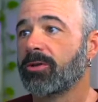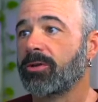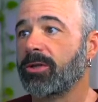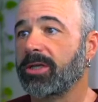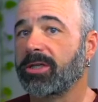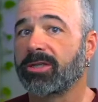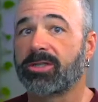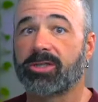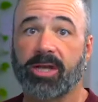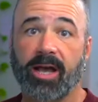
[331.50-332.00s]

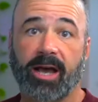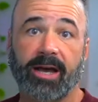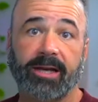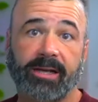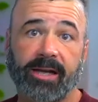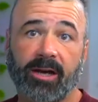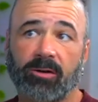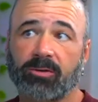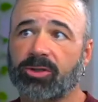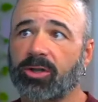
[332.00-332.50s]
Sky
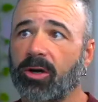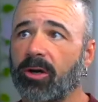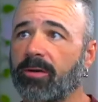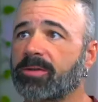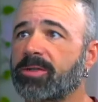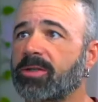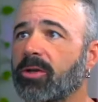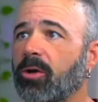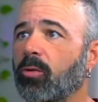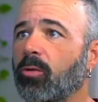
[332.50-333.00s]
Now chart.
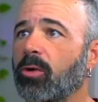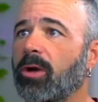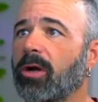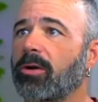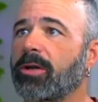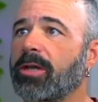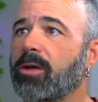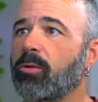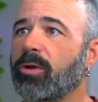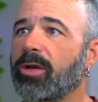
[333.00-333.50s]
So
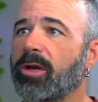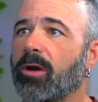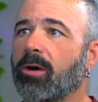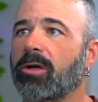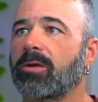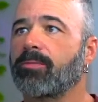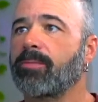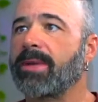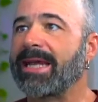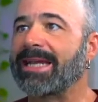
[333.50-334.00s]
here we are
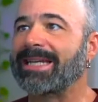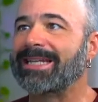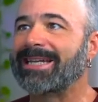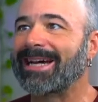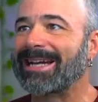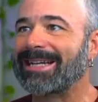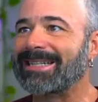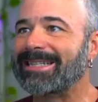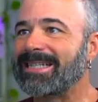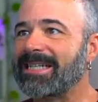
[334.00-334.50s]
on May
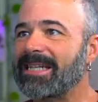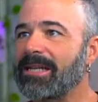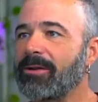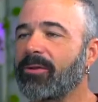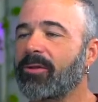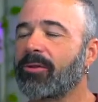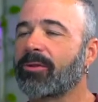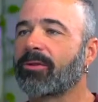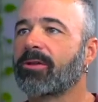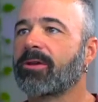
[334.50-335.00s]

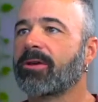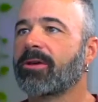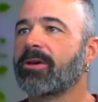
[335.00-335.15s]
19th,